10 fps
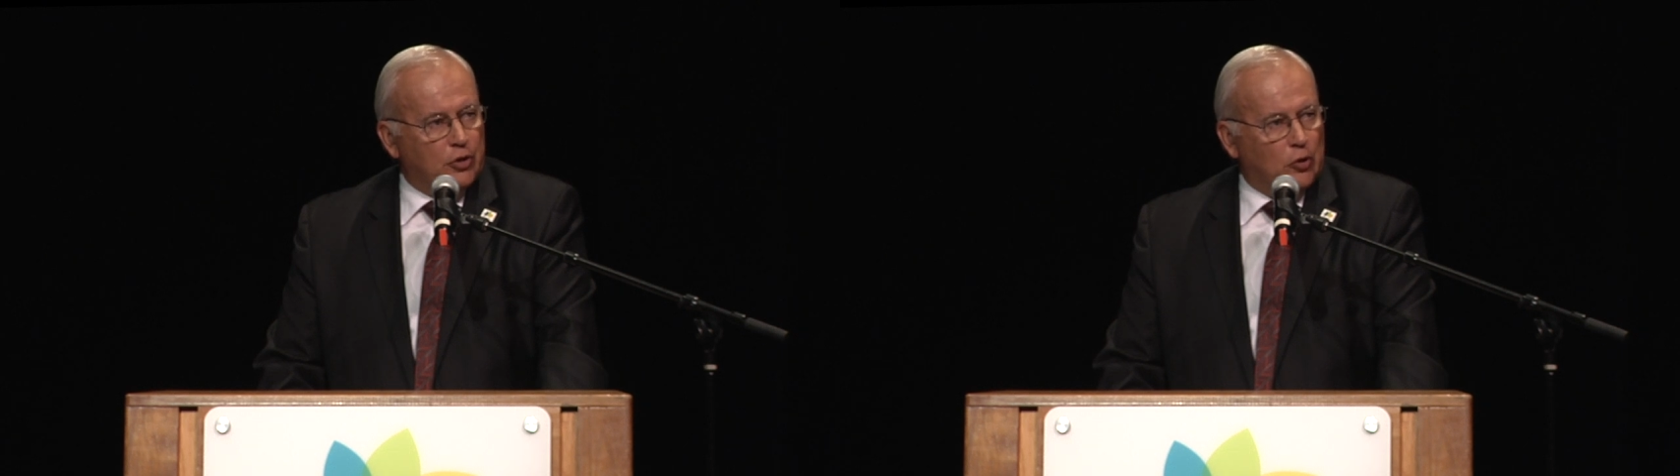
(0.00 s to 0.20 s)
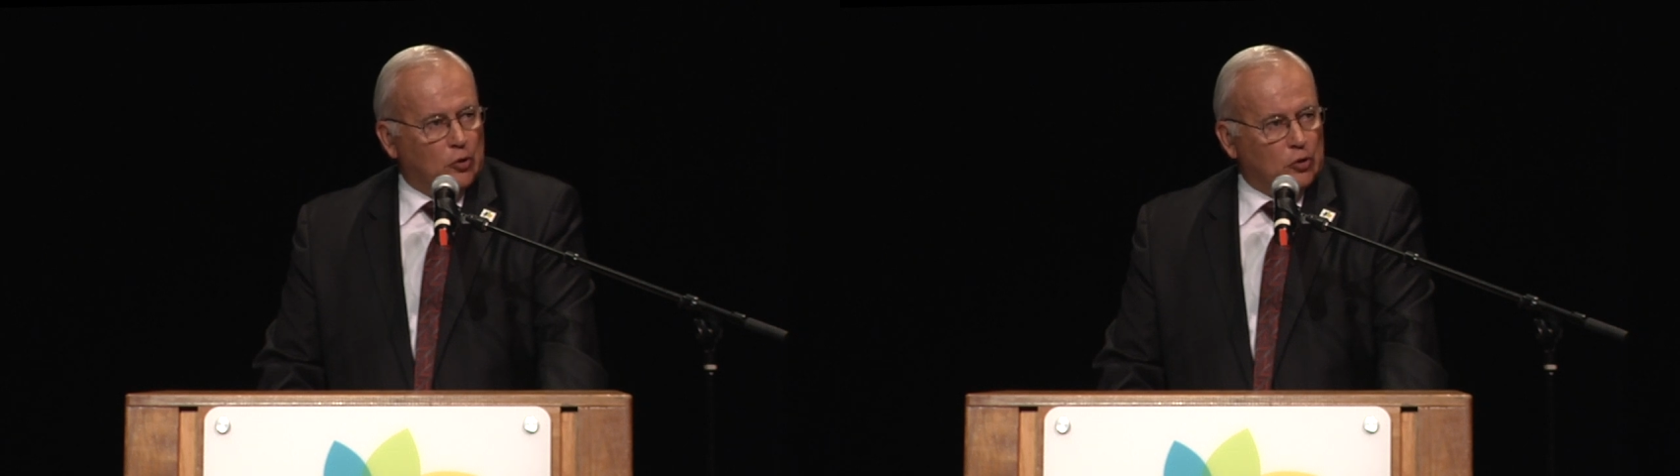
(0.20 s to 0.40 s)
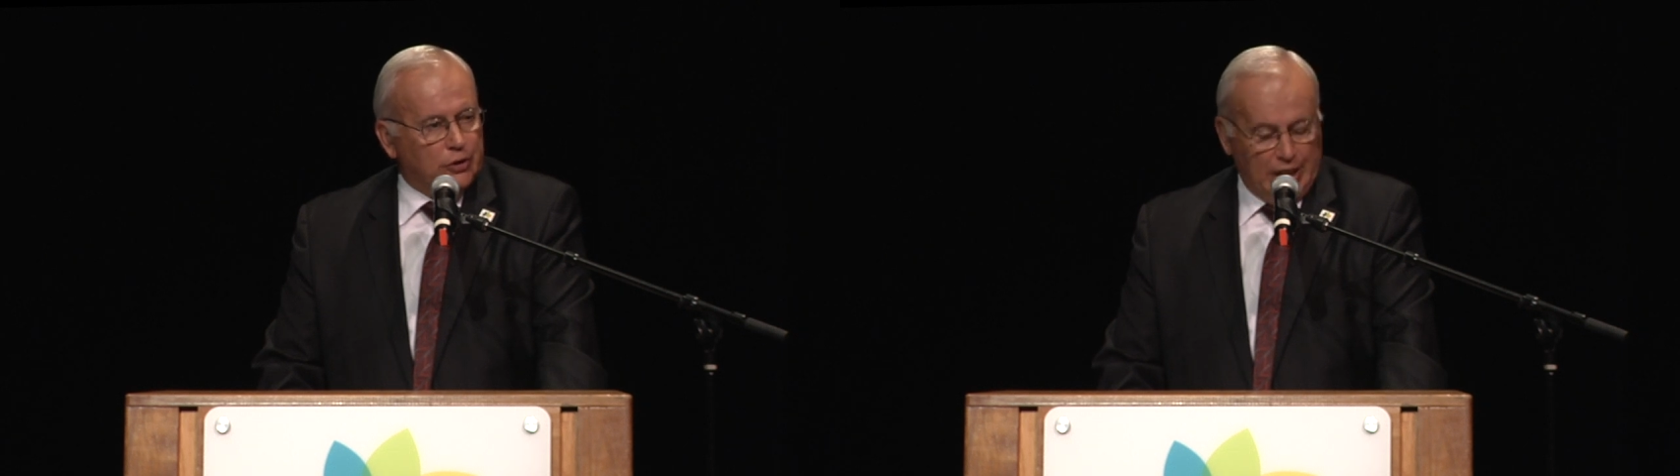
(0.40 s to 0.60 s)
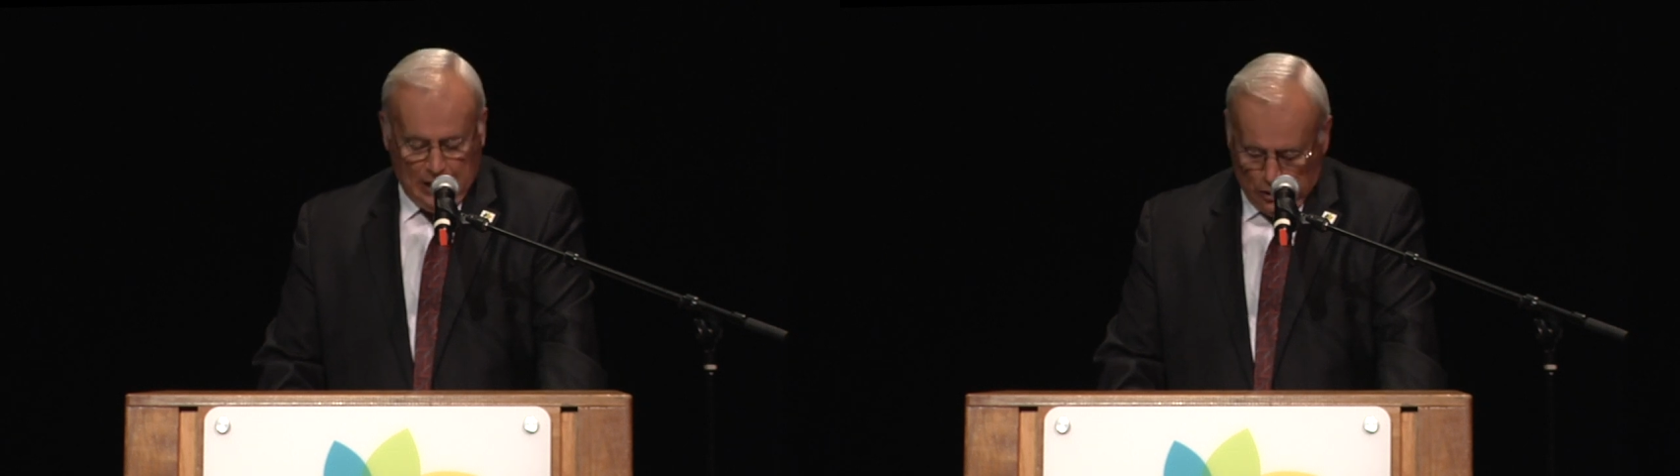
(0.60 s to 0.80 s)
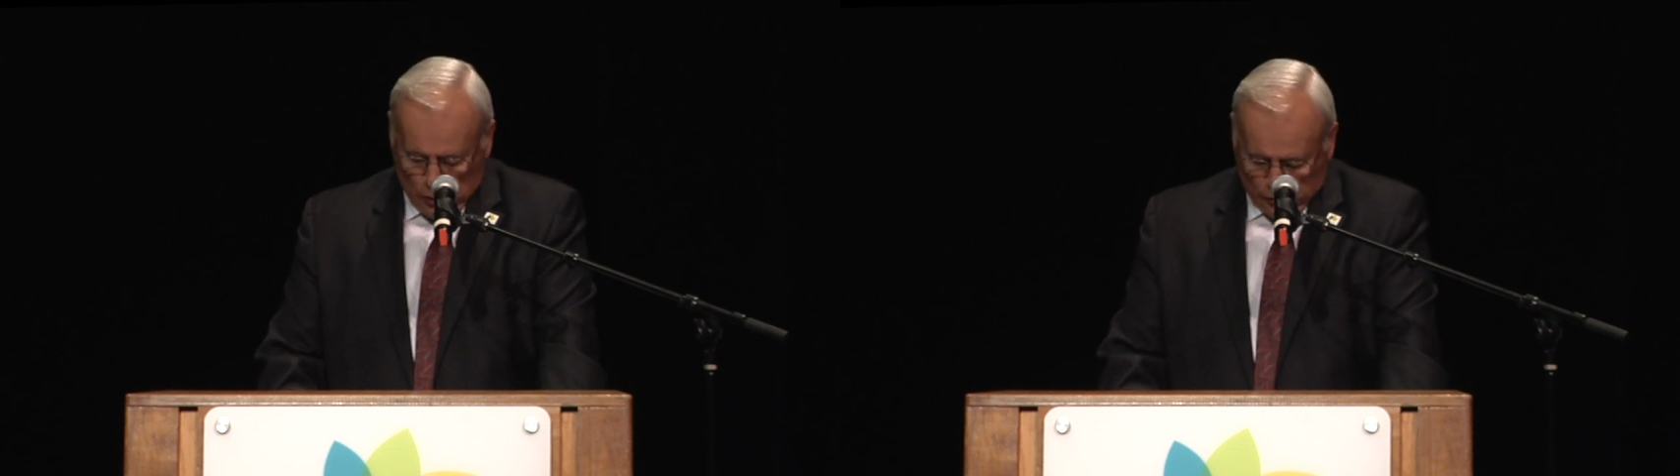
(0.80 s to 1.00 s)
old
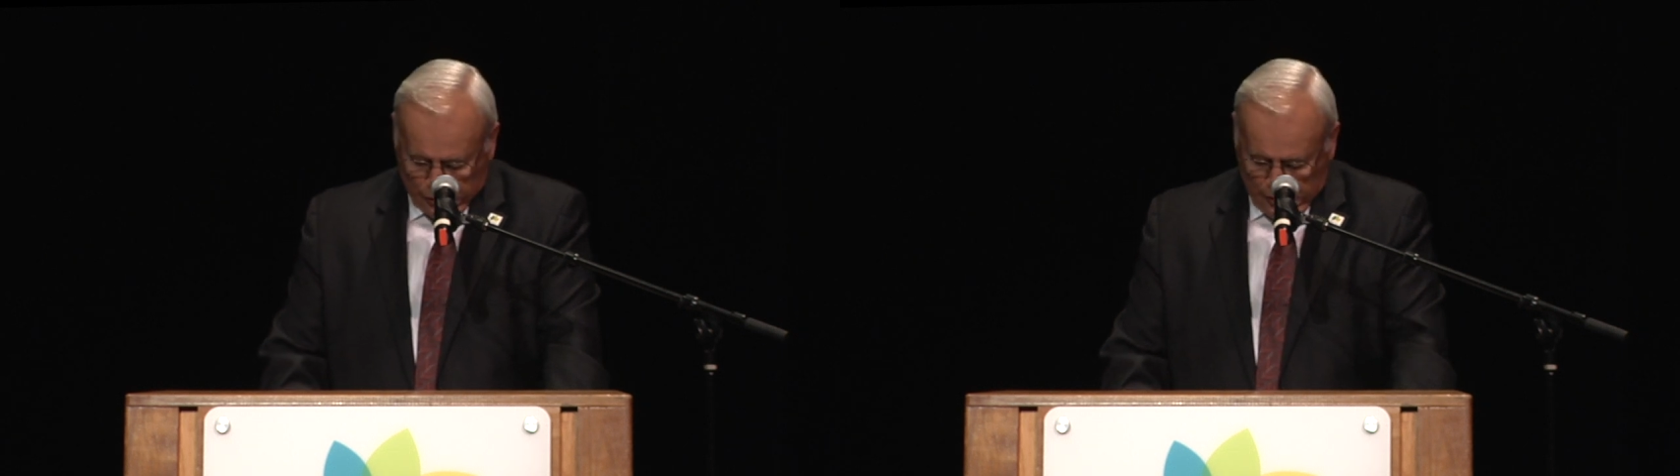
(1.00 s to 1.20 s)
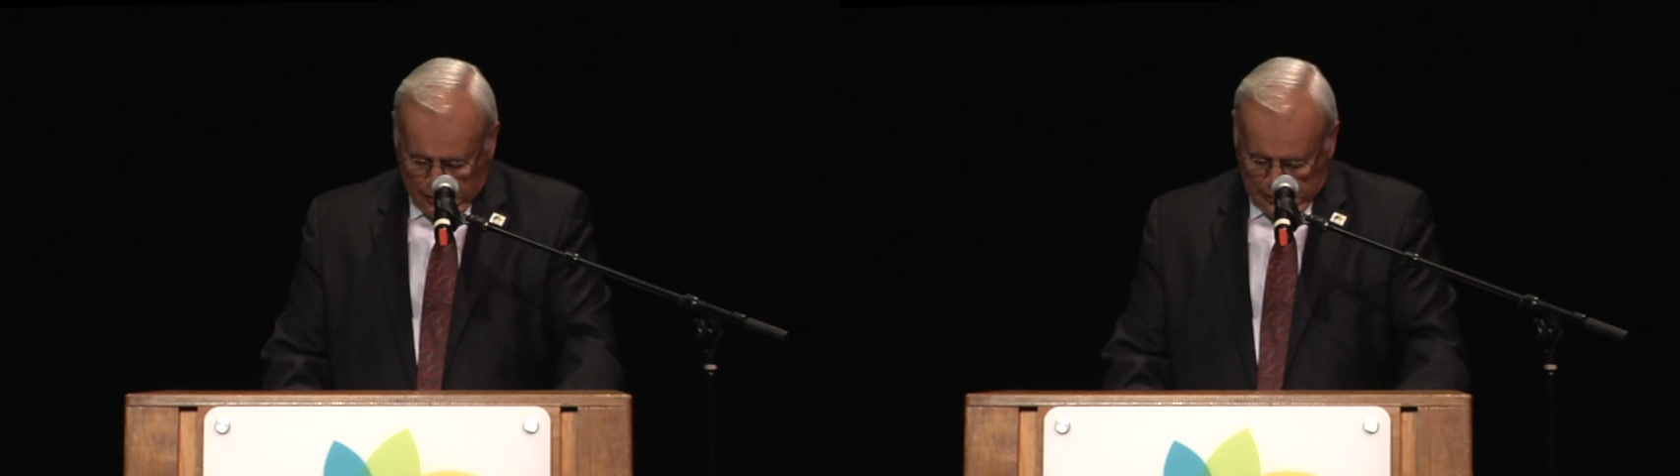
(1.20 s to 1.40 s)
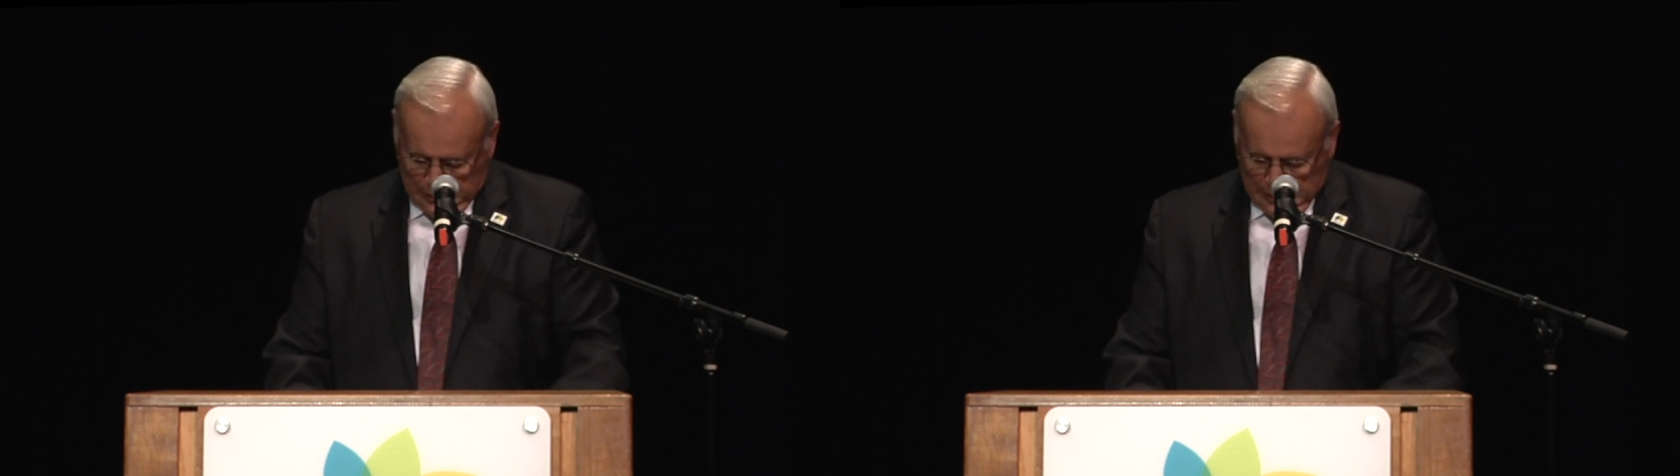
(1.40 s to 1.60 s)
and older,